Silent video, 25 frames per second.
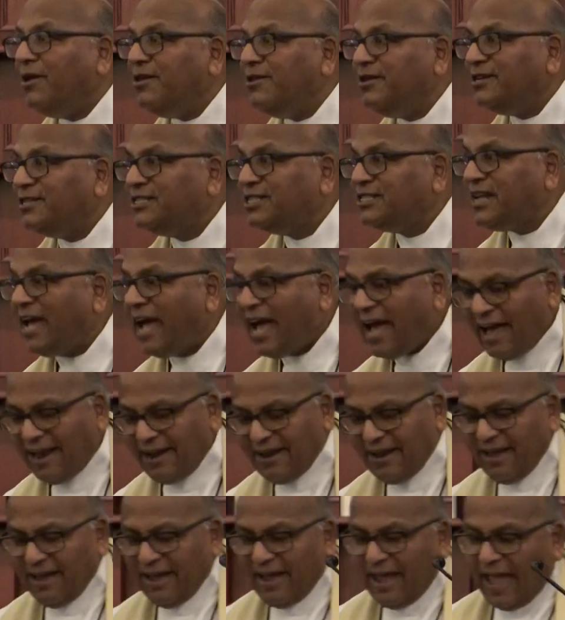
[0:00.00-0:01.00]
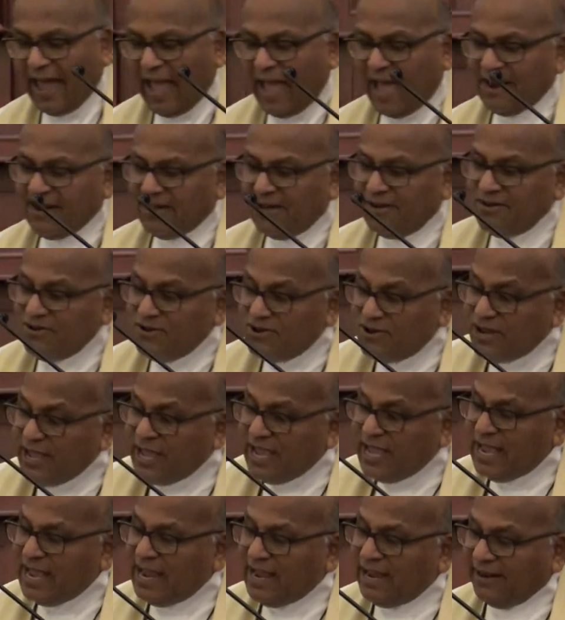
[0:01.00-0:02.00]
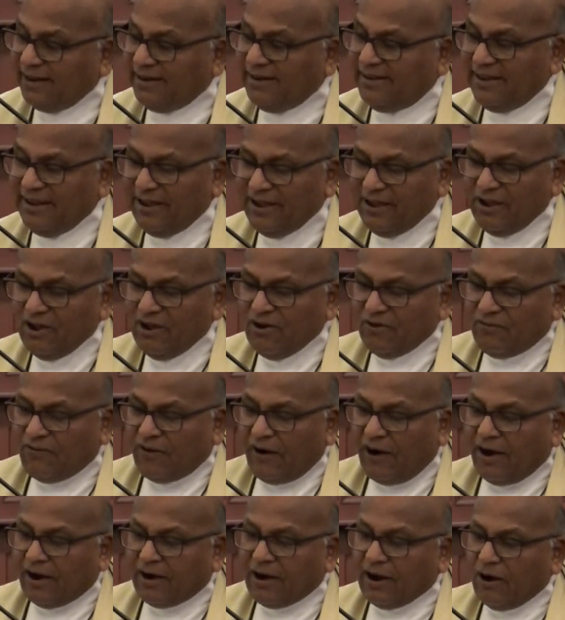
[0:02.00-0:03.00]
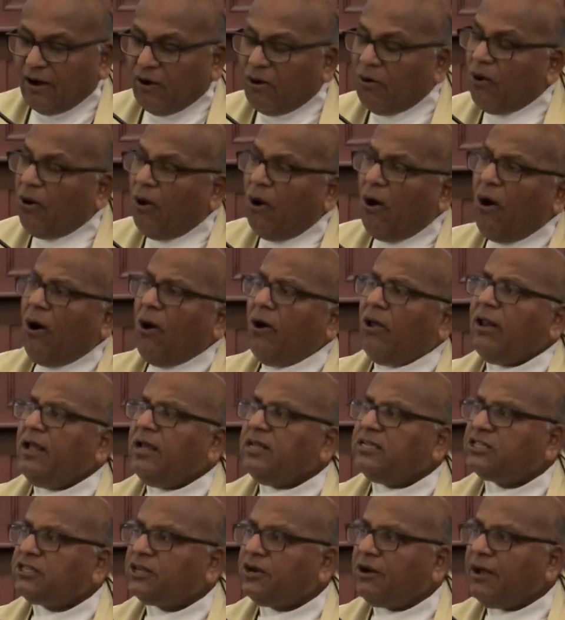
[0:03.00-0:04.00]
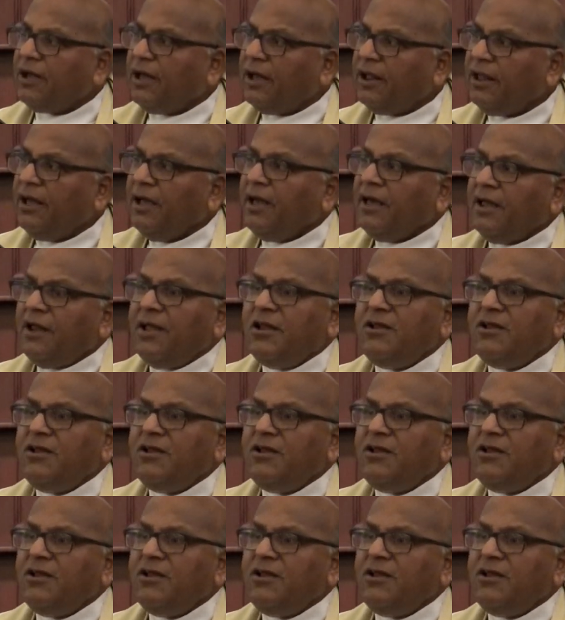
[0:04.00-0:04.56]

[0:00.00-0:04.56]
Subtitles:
understand, and indeed for all Israel,